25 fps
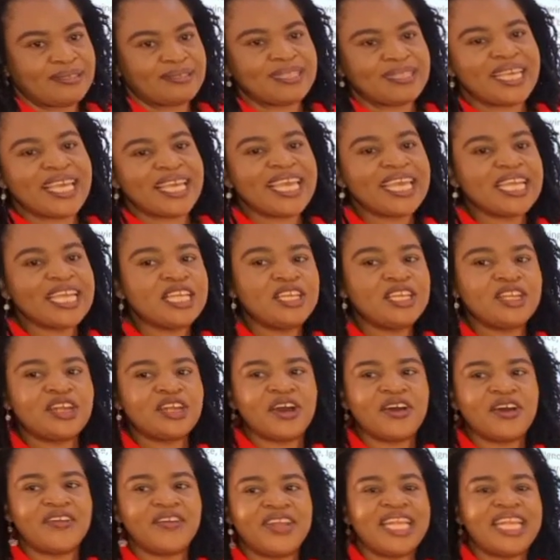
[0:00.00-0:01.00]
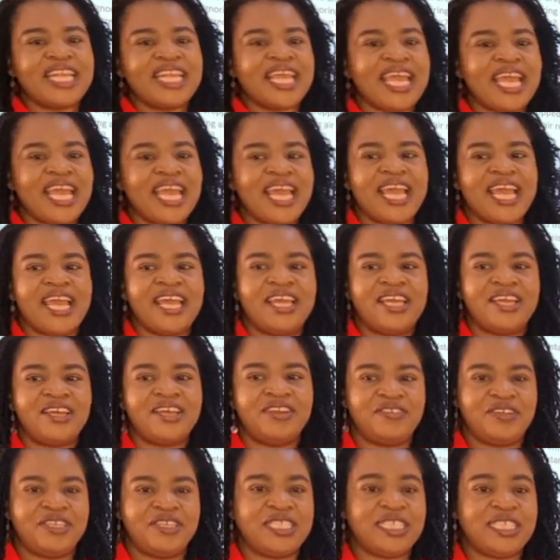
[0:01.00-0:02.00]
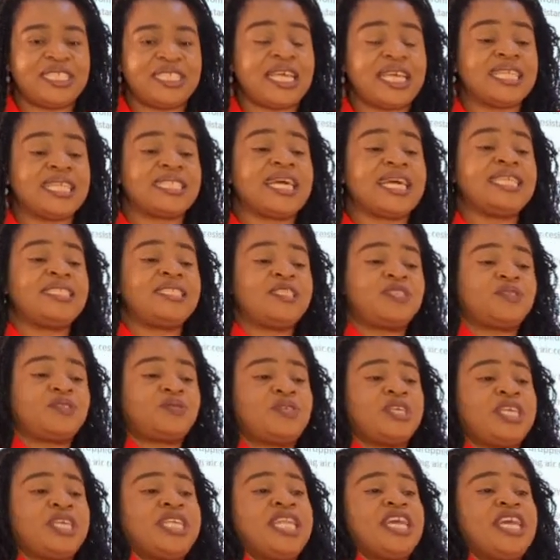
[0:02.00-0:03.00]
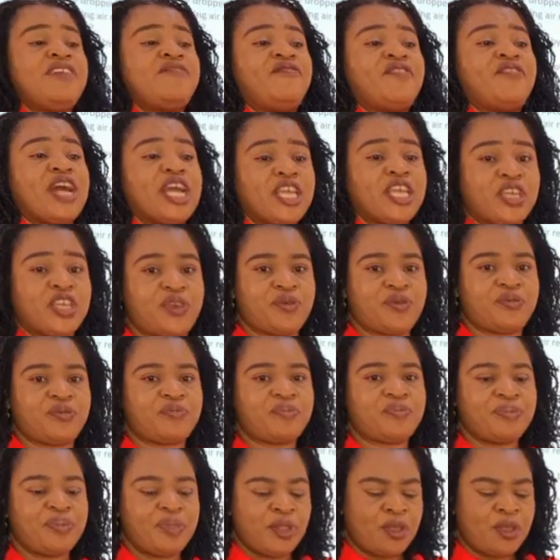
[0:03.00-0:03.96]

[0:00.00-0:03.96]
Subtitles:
Ignoring air resistance. That is in a vacuum.